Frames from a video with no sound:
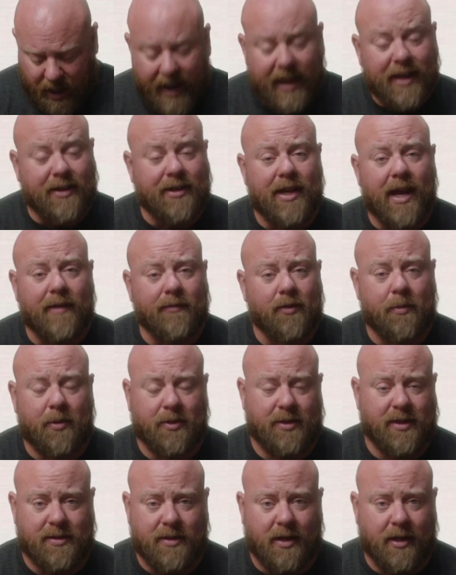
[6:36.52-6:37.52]
I had never
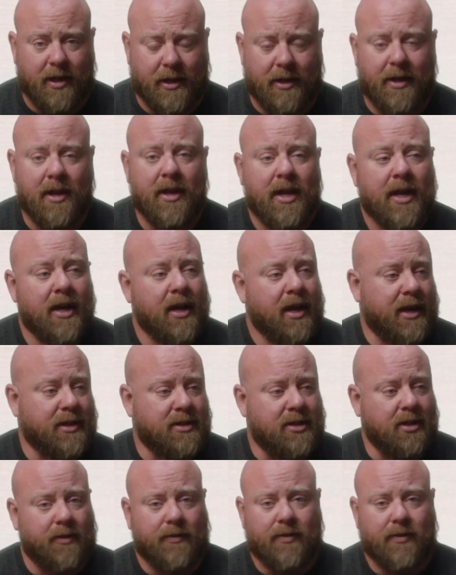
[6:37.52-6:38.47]
put these on until